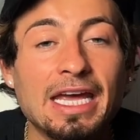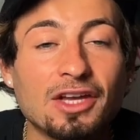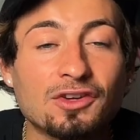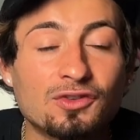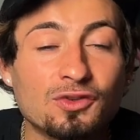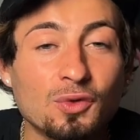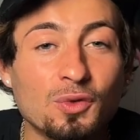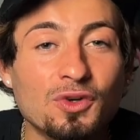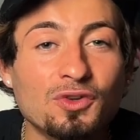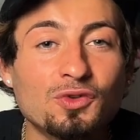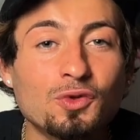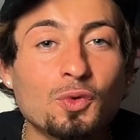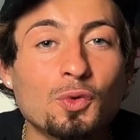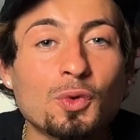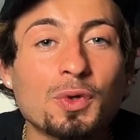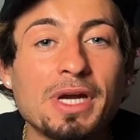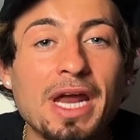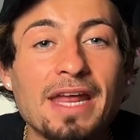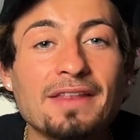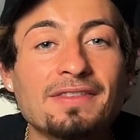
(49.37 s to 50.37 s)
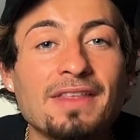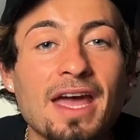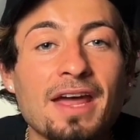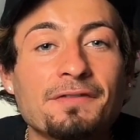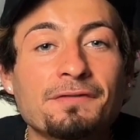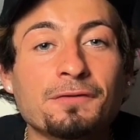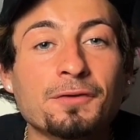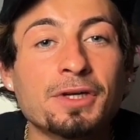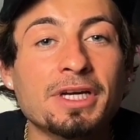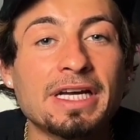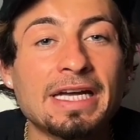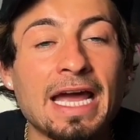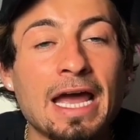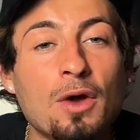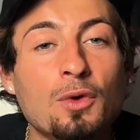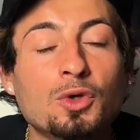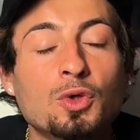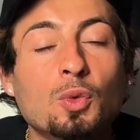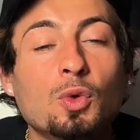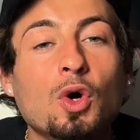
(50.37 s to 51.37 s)
As soon as you create that free
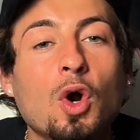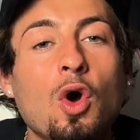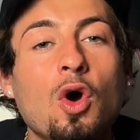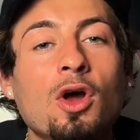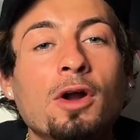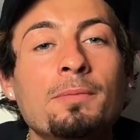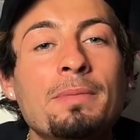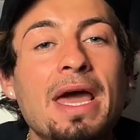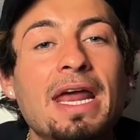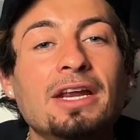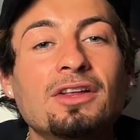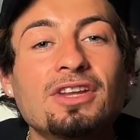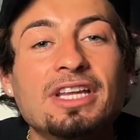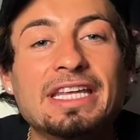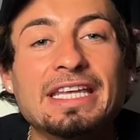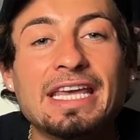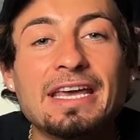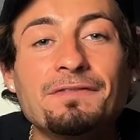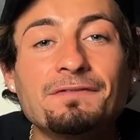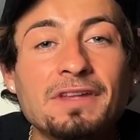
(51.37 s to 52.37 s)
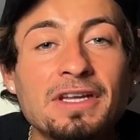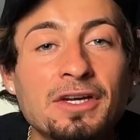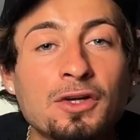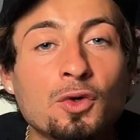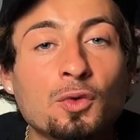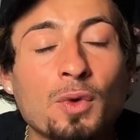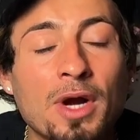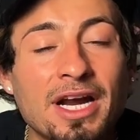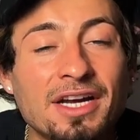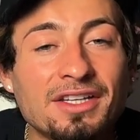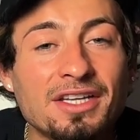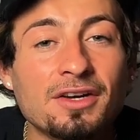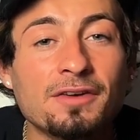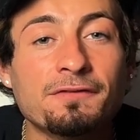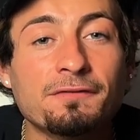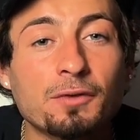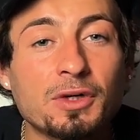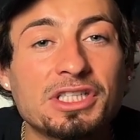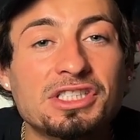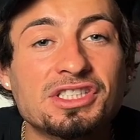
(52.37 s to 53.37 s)
account, you are automatically gifted and granted
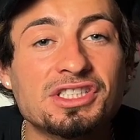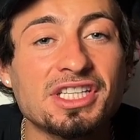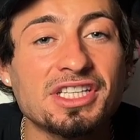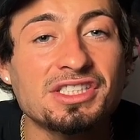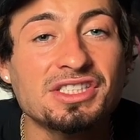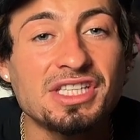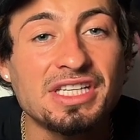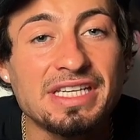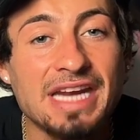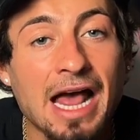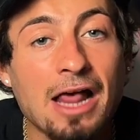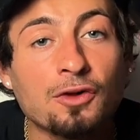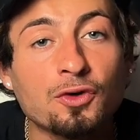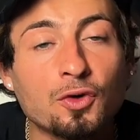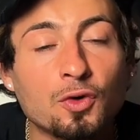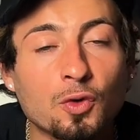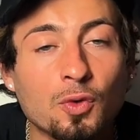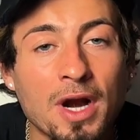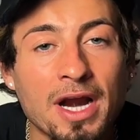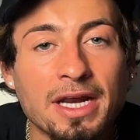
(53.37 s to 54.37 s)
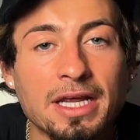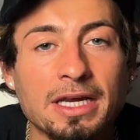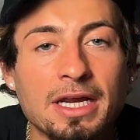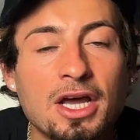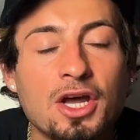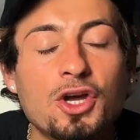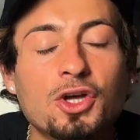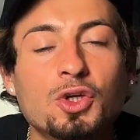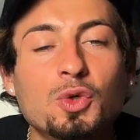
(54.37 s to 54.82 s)
a free $60 credit.